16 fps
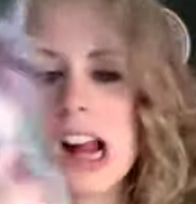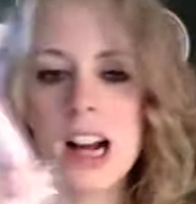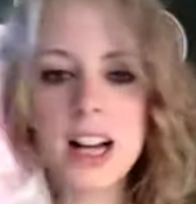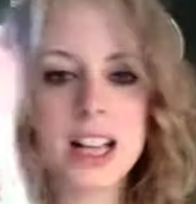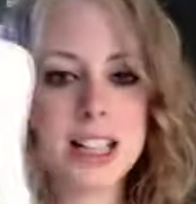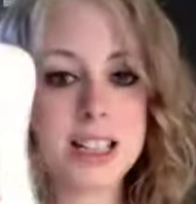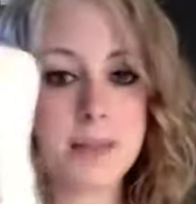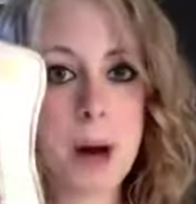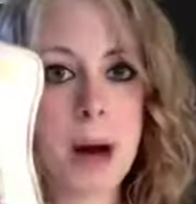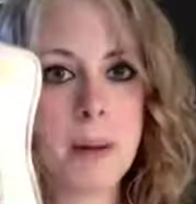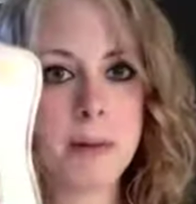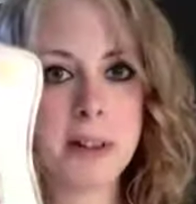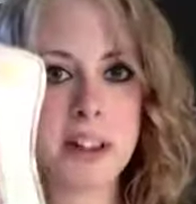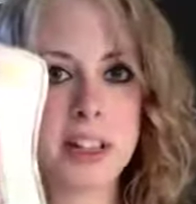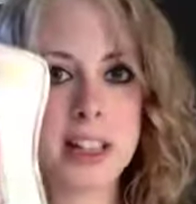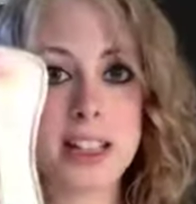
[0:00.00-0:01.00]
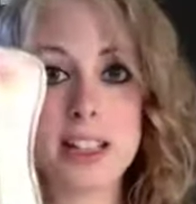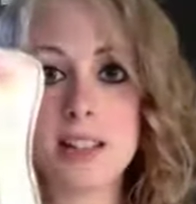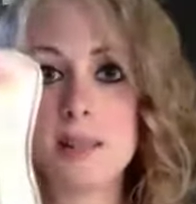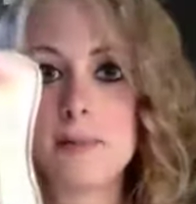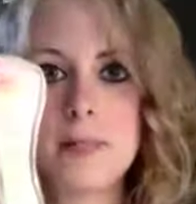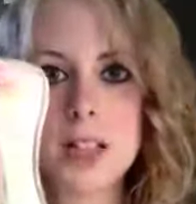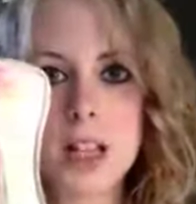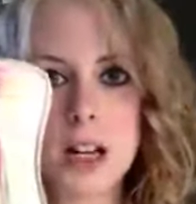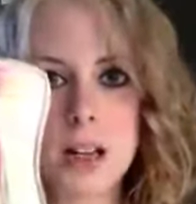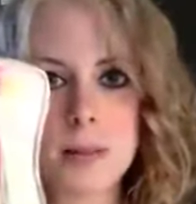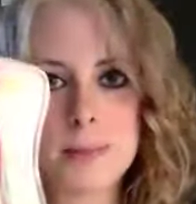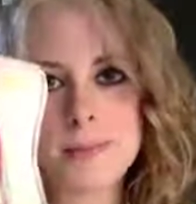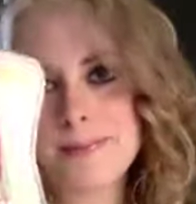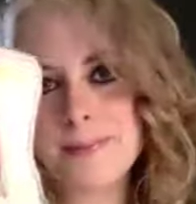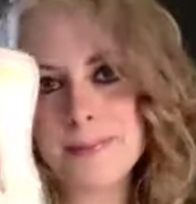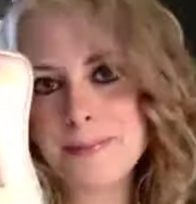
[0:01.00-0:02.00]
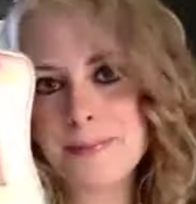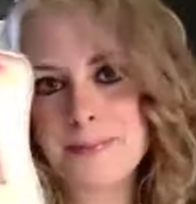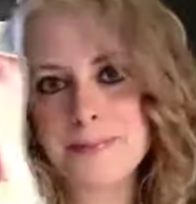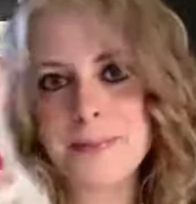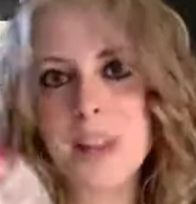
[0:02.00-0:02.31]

It's pomegranate. Yum. Mm.